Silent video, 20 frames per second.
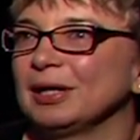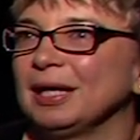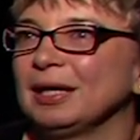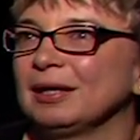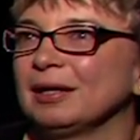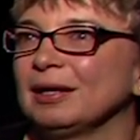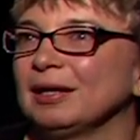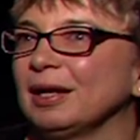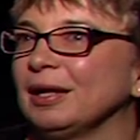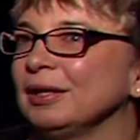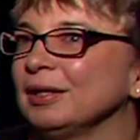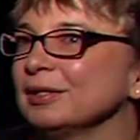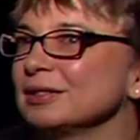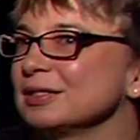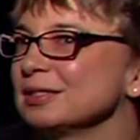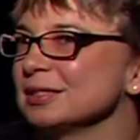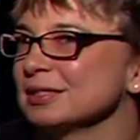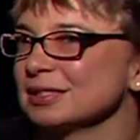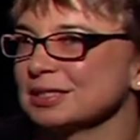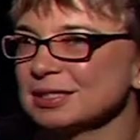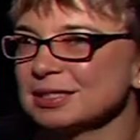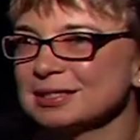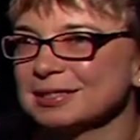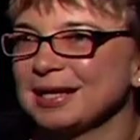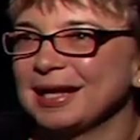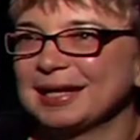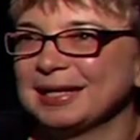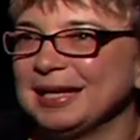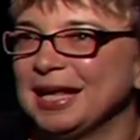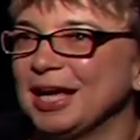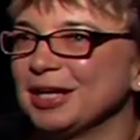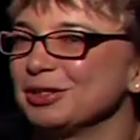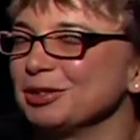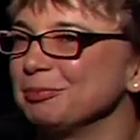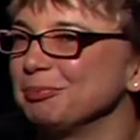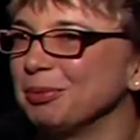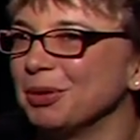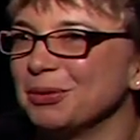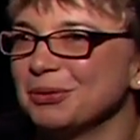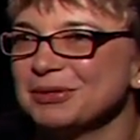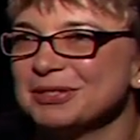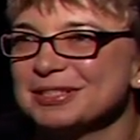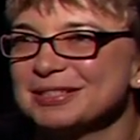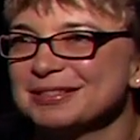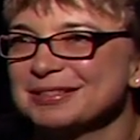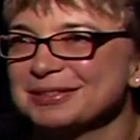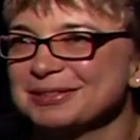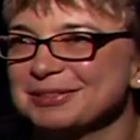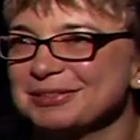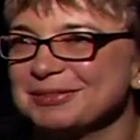and is this like an added bonus?